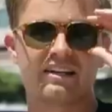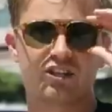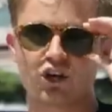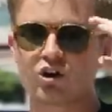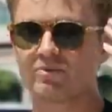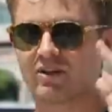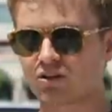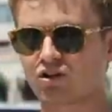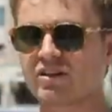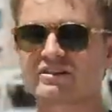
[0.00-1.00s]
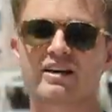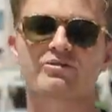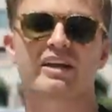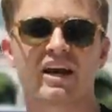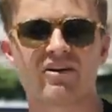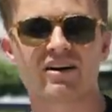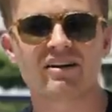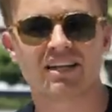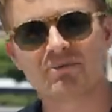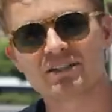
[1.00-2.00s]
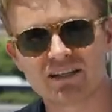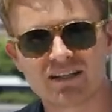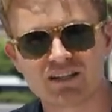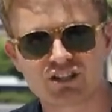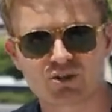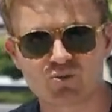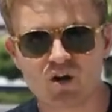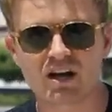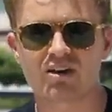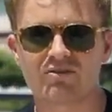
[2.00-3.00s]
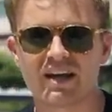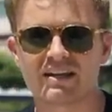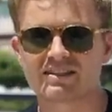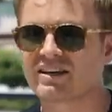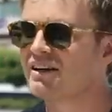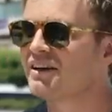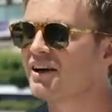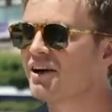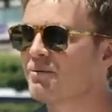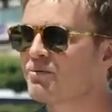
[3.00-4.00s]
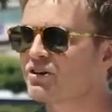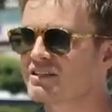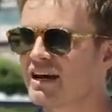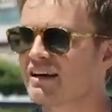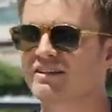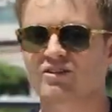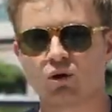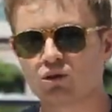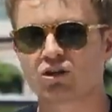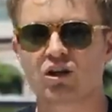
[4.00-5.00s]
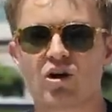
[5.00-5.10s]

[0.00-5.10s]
and he showed me the Koenigsegg Regera limited edition, 1 out of 8, because it had this ultra